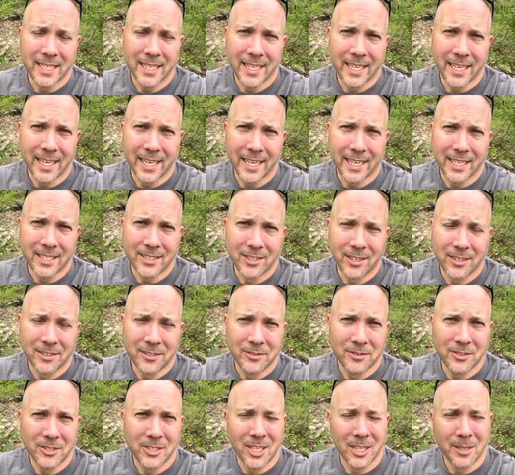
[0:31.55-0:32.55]
and talked
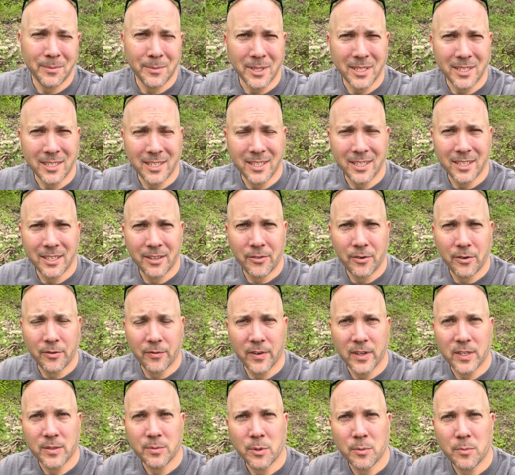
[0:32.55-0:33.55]
to a gentleman through
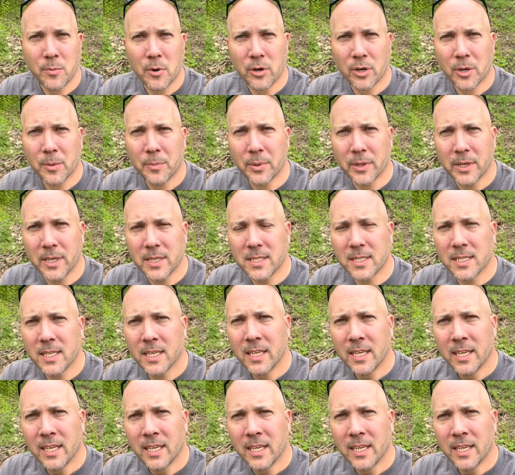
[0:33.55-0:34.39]
Facebook Marketplace,